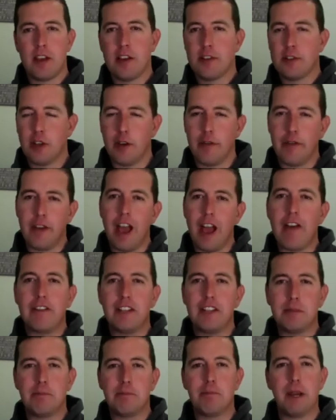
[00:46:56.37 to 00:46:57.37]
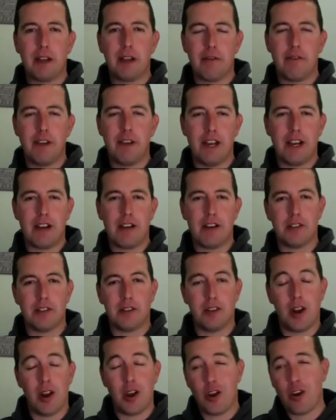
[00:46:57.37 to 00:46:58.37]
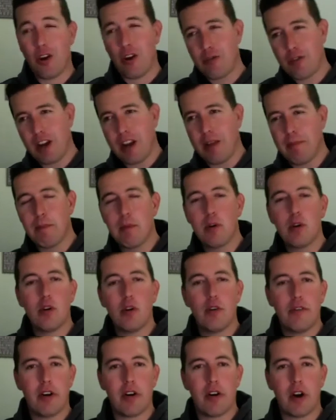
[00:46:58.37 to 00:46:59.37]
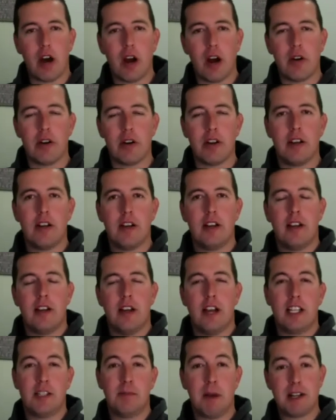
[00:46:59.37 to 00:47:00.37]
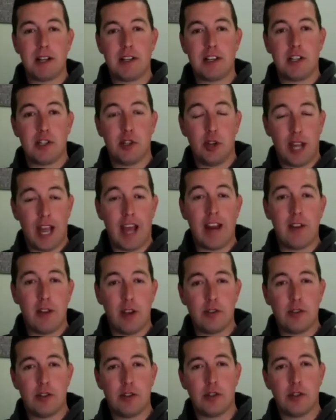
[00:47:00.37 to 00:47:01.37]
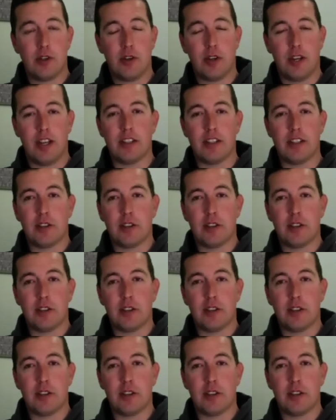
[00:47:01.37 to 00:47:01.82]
So if you have these bigger vehicles, you know, you can't really maneuver around as much as you can in those Suzuki's.